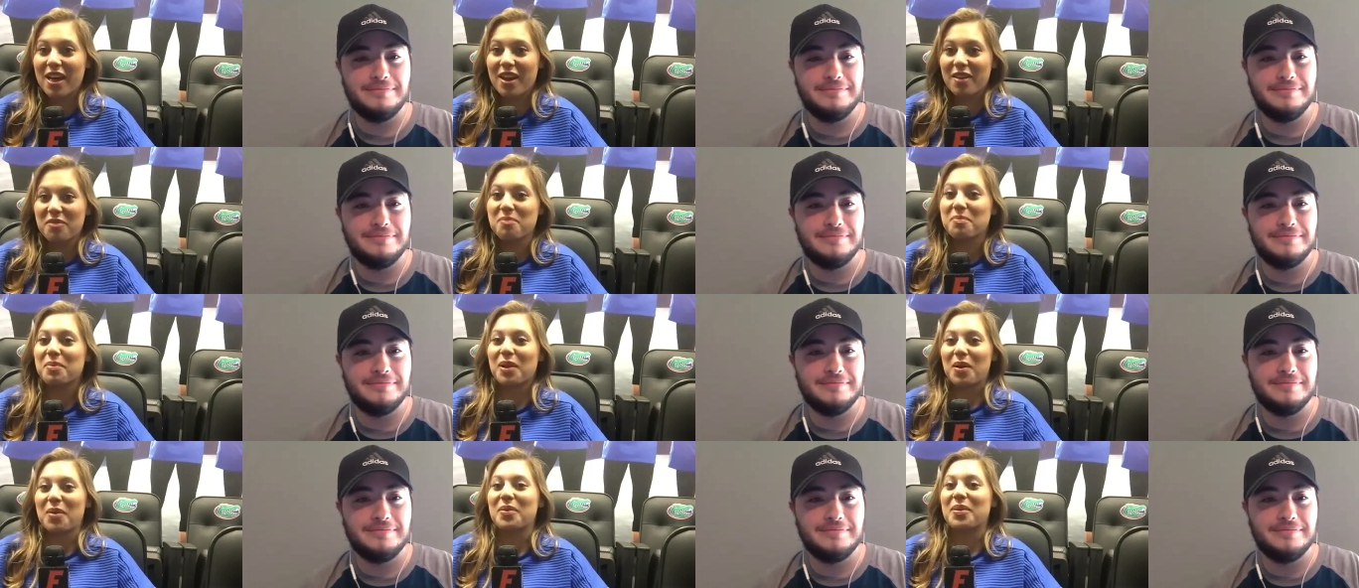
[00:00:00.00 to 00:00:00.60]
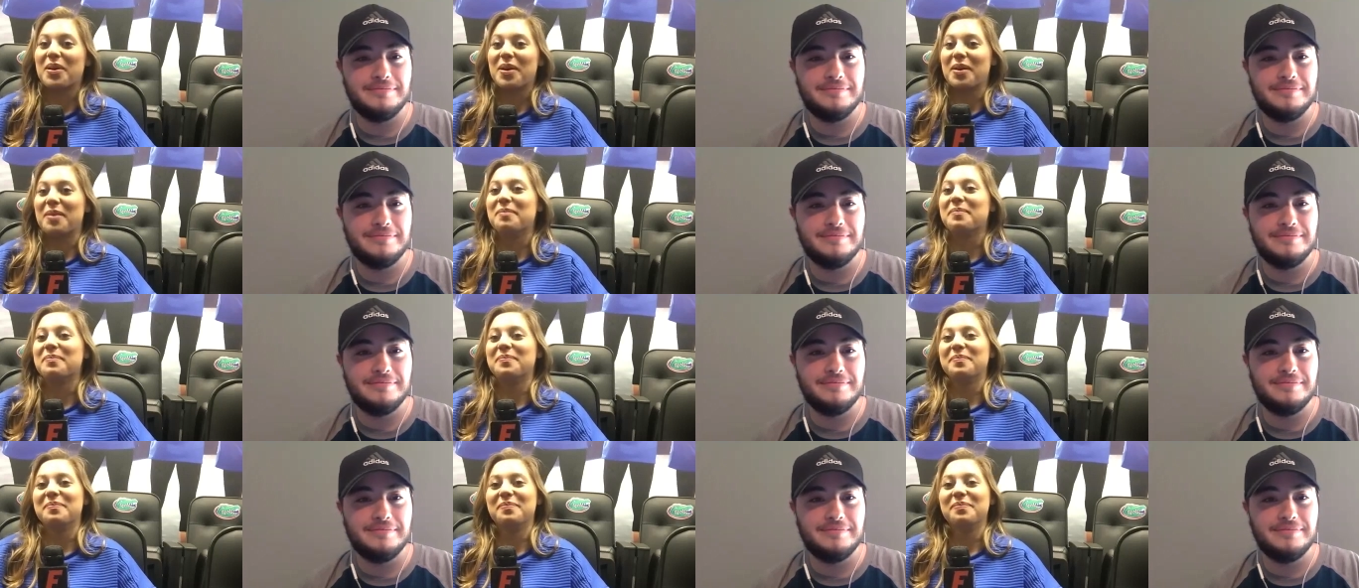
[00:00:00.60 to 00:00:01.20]
Speaker 1: have blown
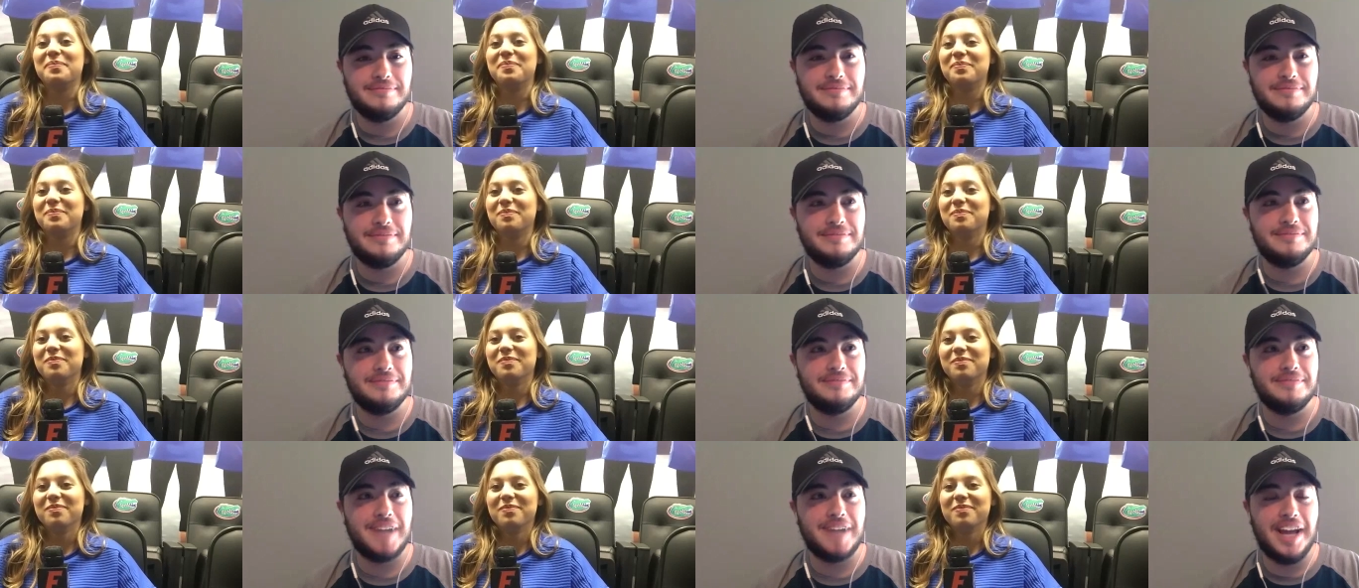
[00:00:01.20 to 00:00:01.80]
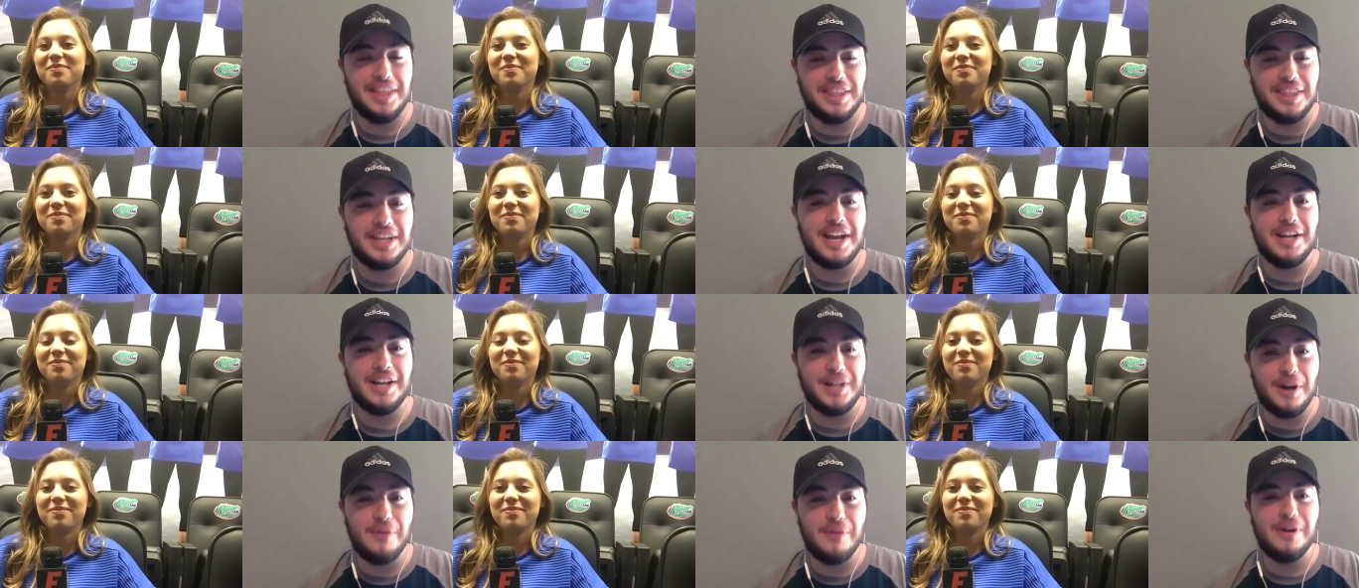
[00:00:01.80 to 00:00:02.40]
up.
Speaker 2: I think I
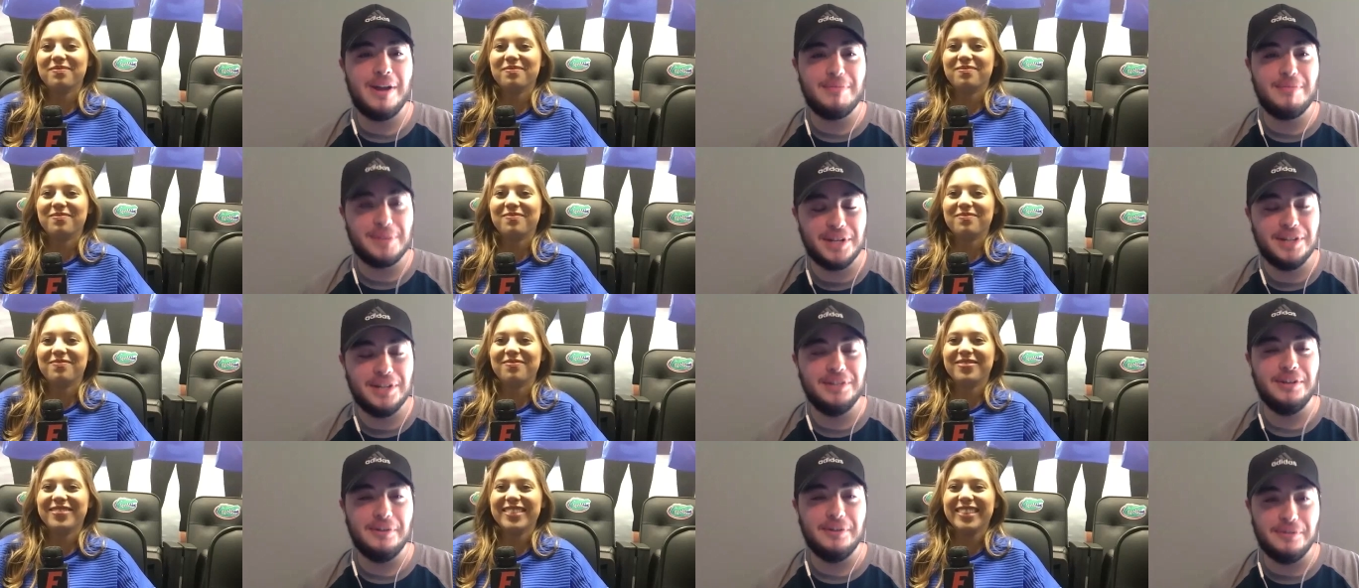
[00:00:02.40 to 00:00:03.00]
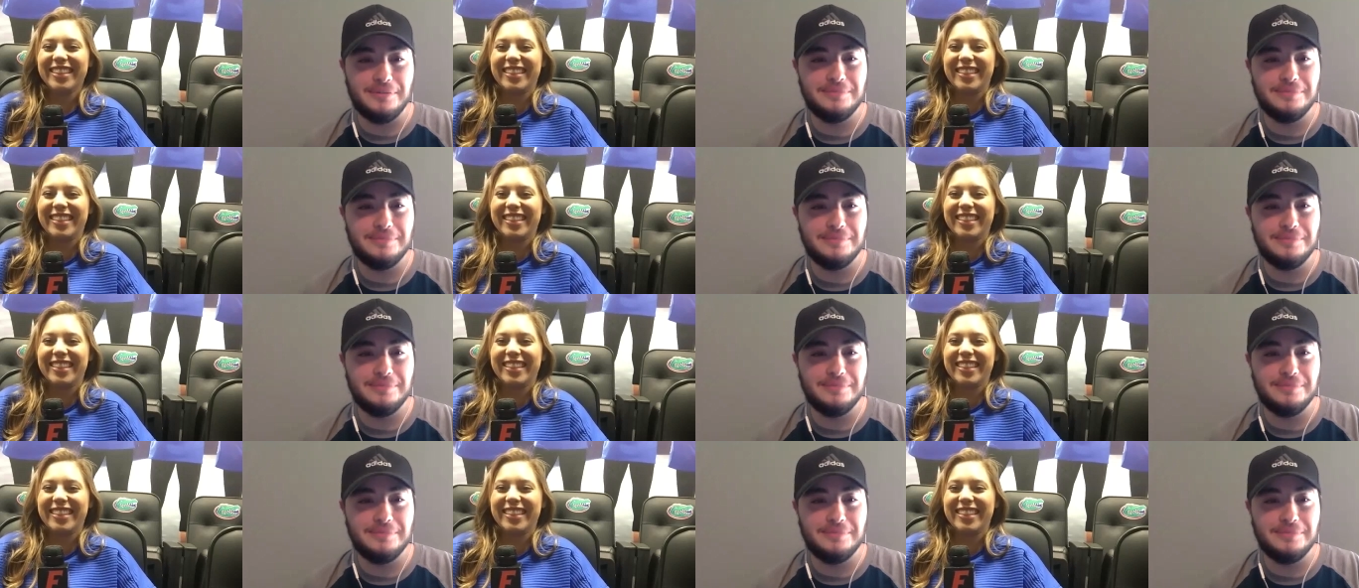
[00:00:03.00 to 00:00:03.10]
know what I'm going to do.